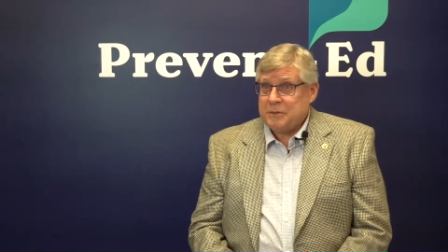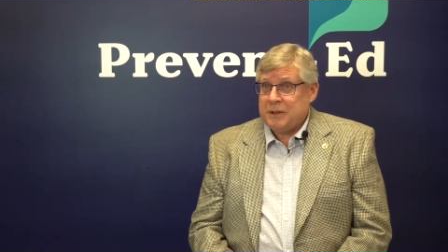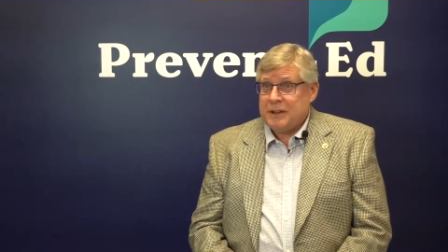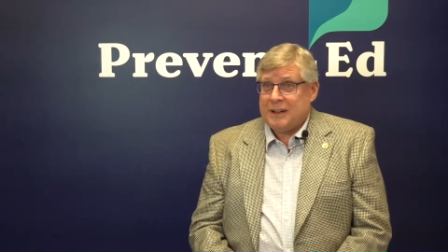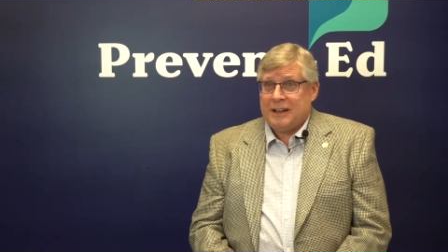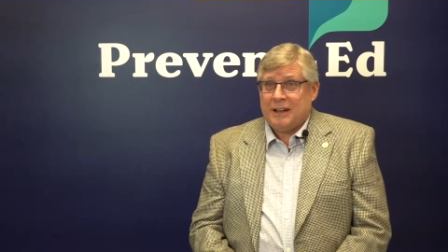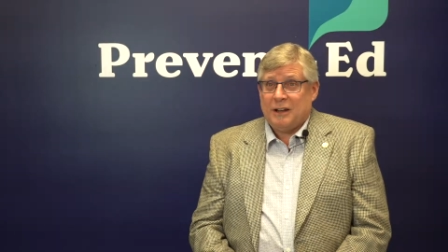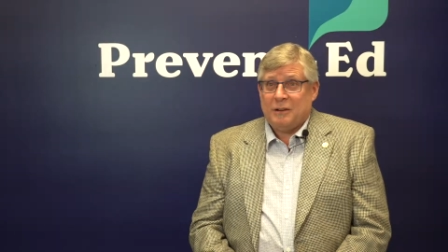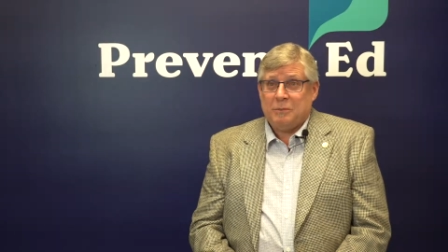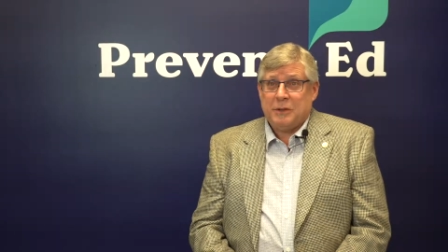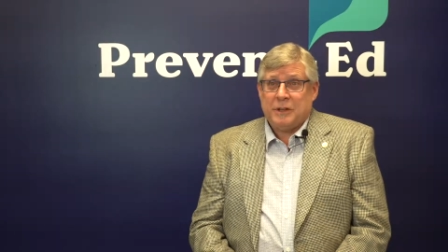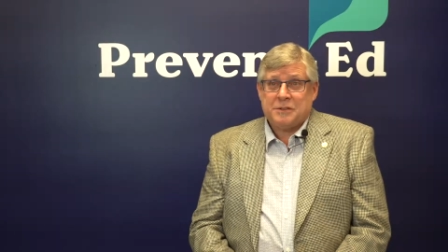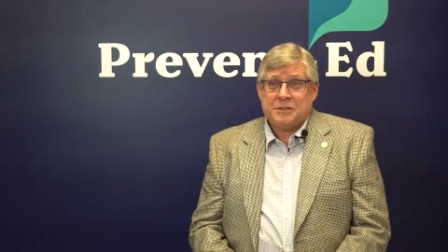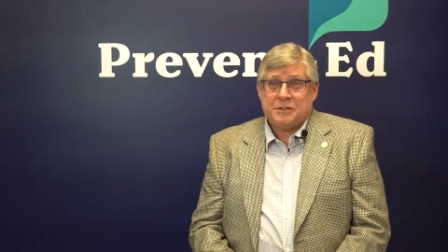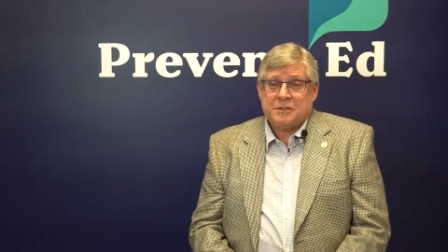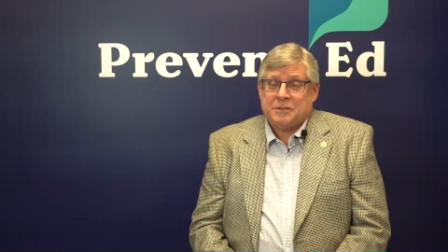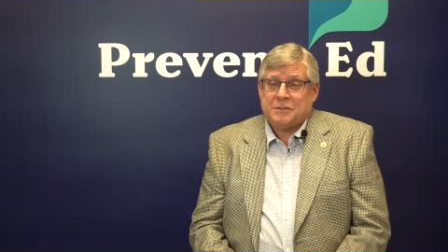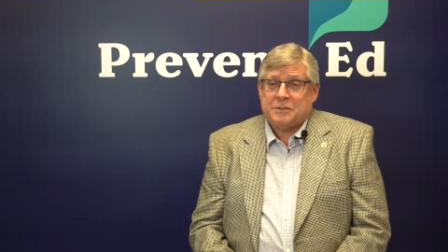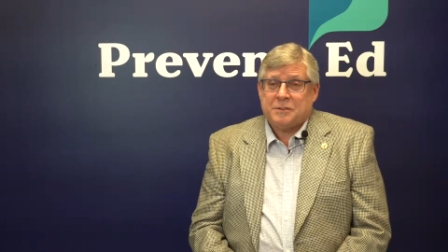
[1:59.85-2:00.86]

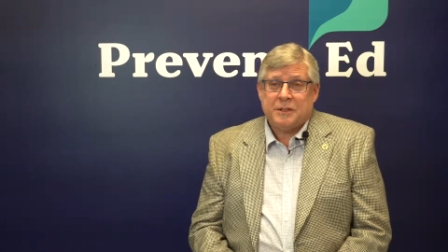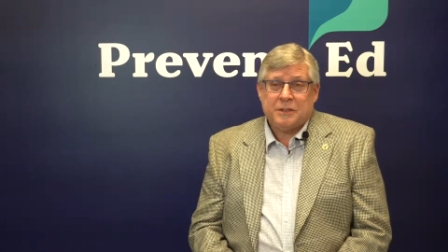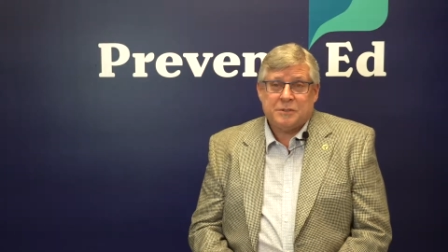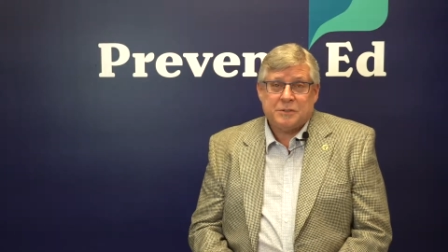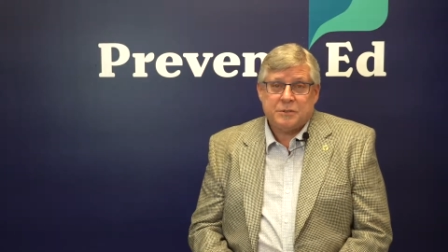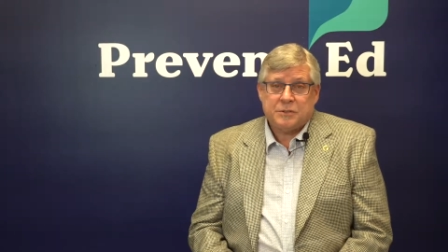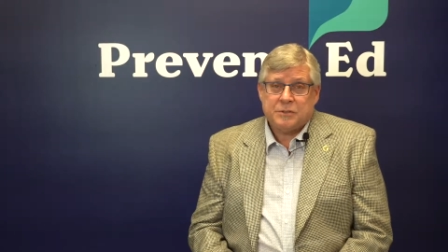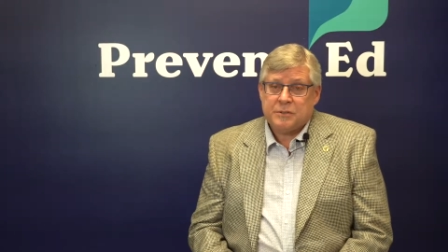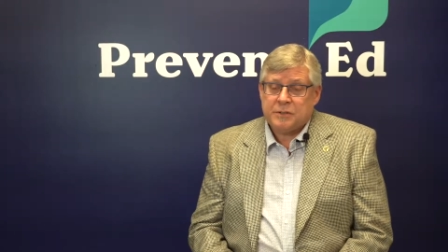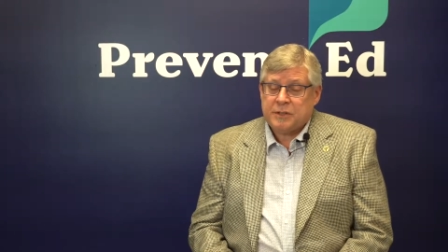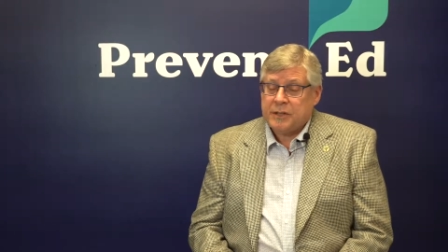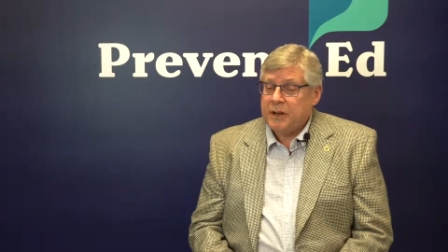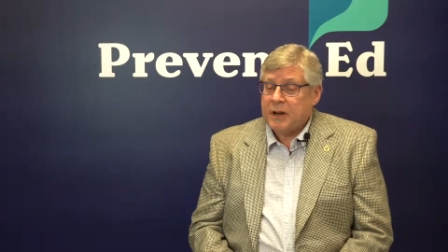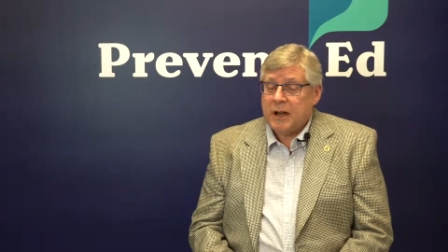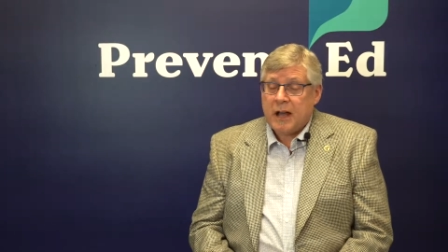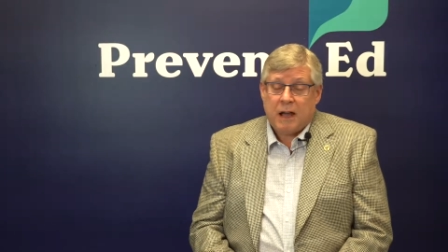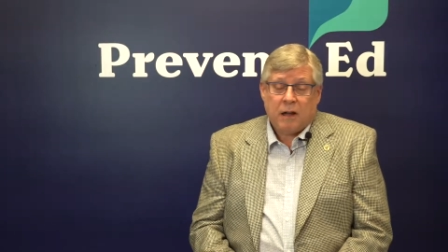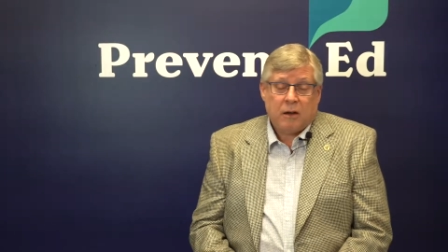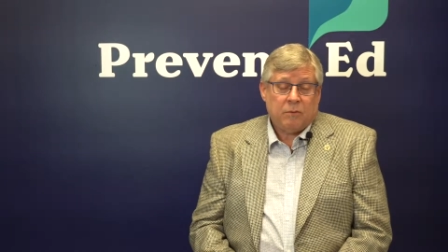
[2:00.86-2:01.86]
It's
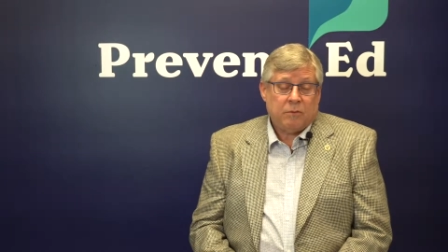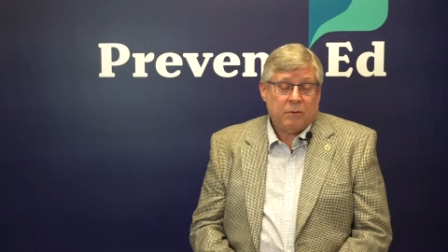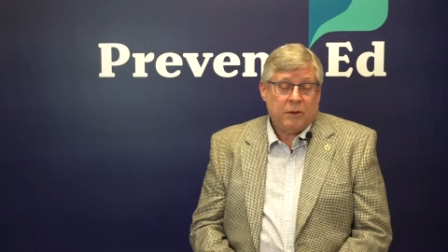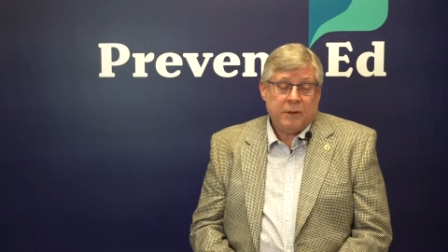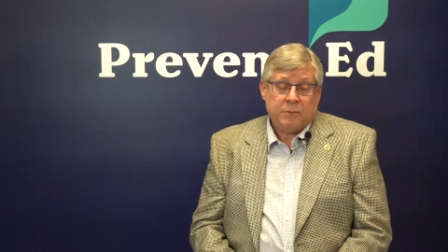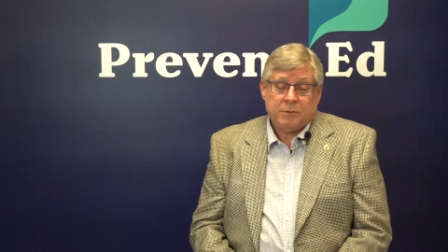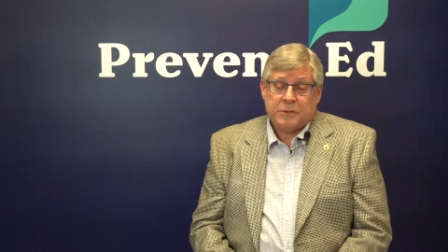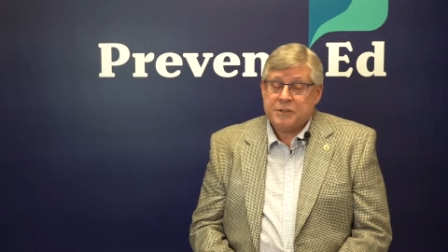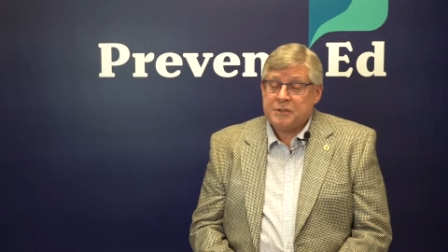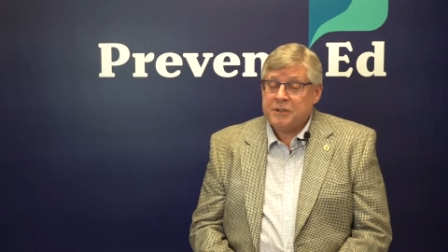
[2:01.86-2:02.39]
how it was